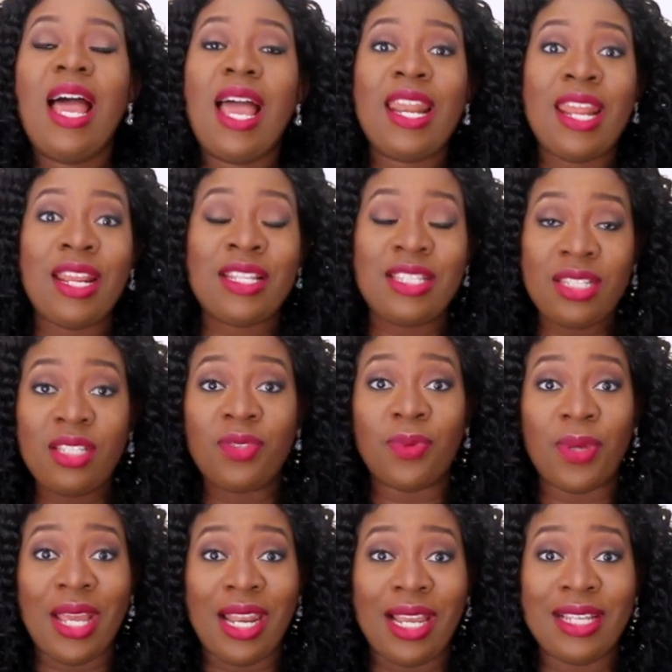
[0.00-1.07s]
And I did
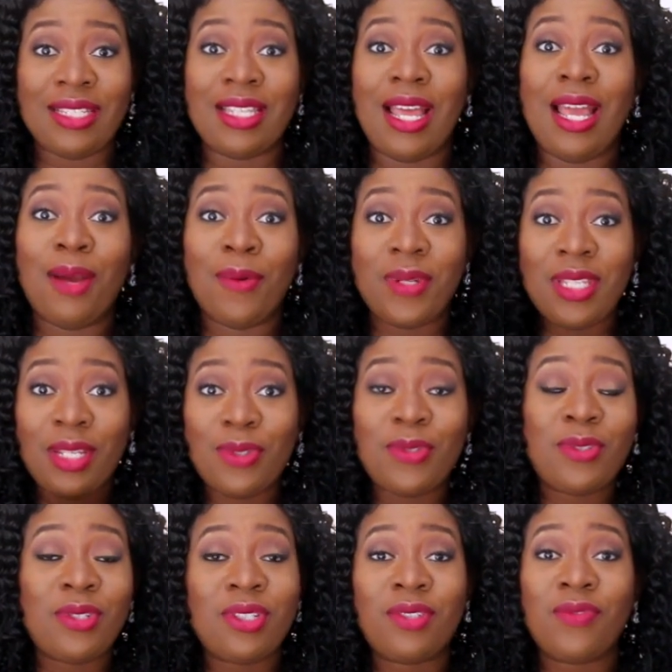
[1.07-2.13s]
realize that I wanted to
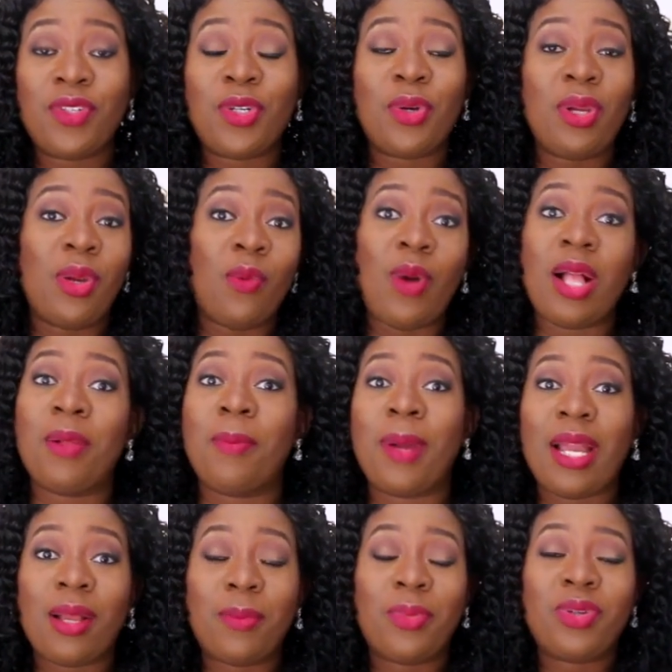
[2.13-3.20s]
do this video a while
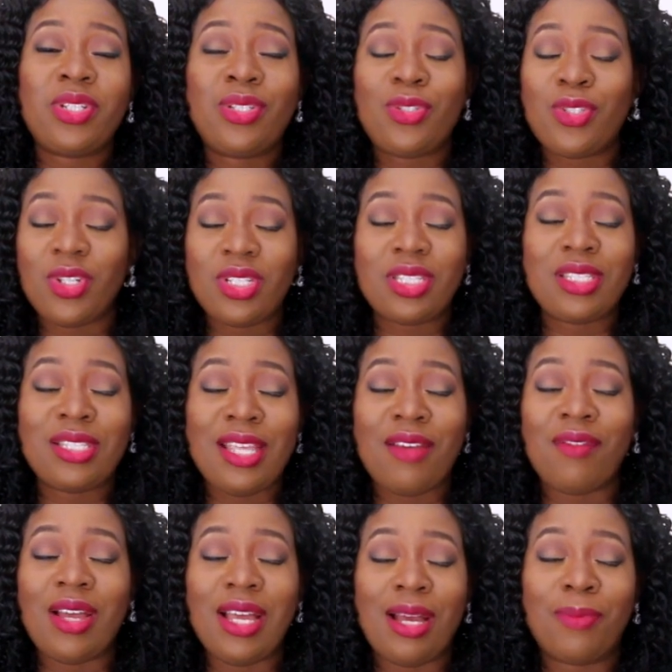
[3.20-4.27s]
back, but it just
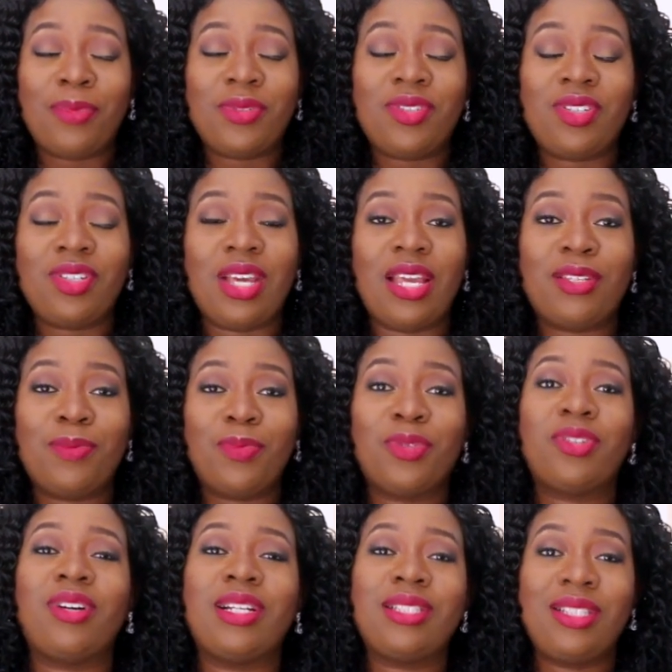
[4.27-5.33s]
never happened, you guys.
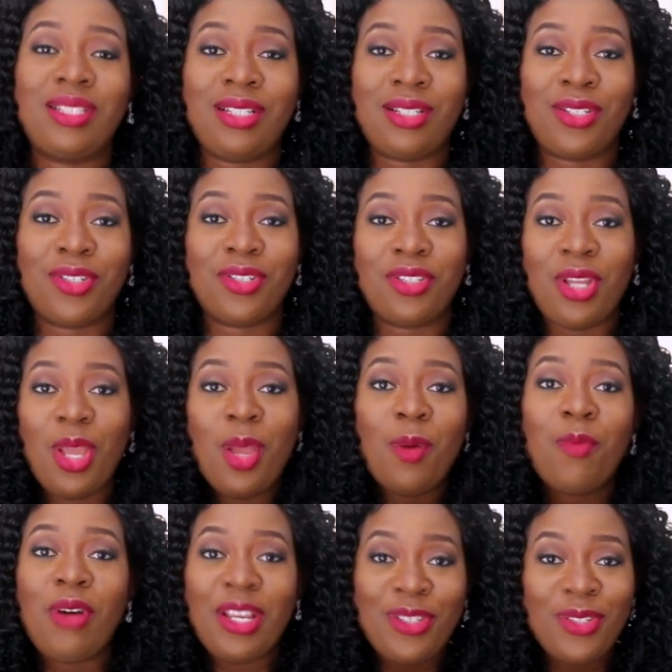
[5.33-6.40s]
Procrastination.
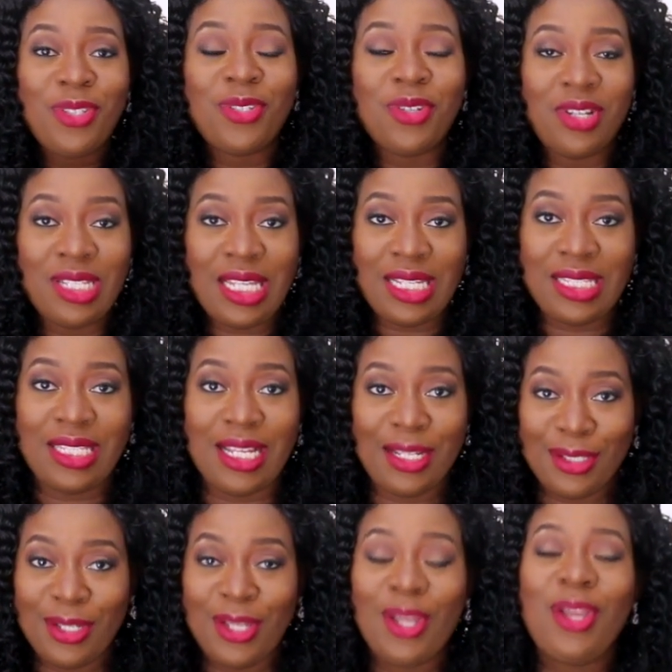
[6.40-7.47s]
But I know you
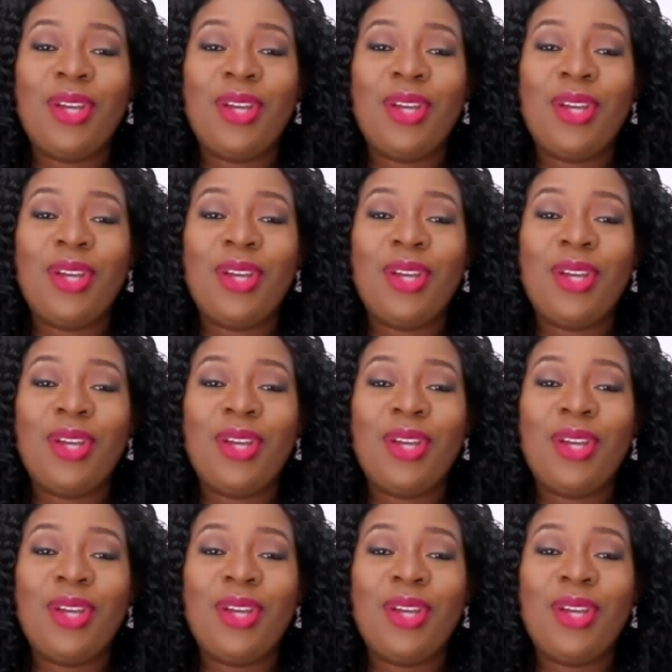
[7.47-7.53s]
understand.